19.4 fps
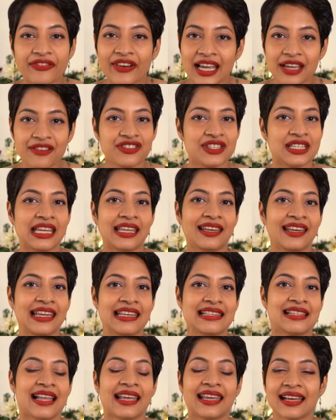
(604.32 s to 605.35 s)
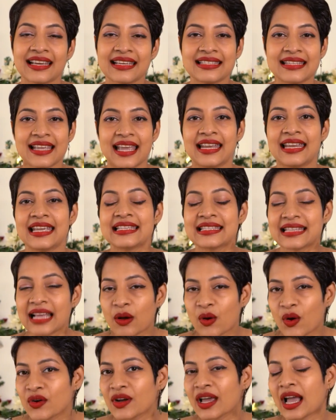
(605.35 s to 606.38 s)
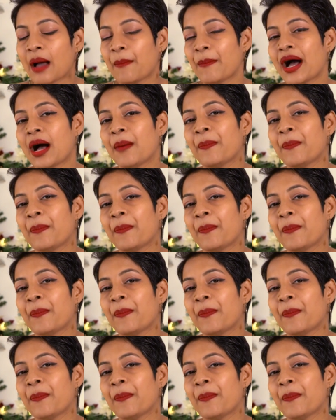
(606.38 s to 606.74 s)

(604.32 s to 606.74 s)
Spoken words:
5 series, like I said, is going to come